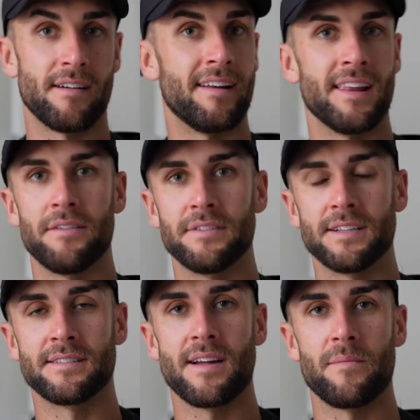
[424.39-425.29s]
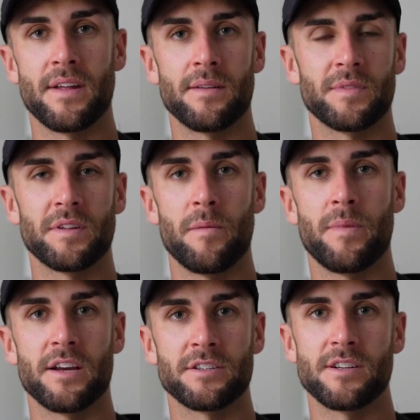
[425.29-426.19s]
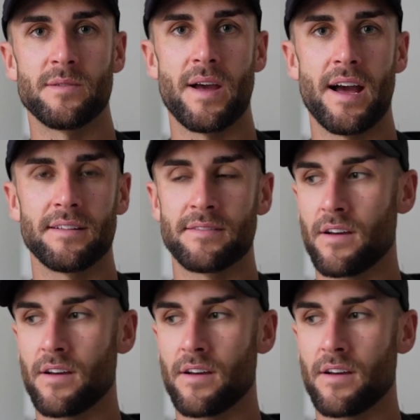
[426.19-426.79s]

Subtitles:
I love It's something that I'm so passionate about.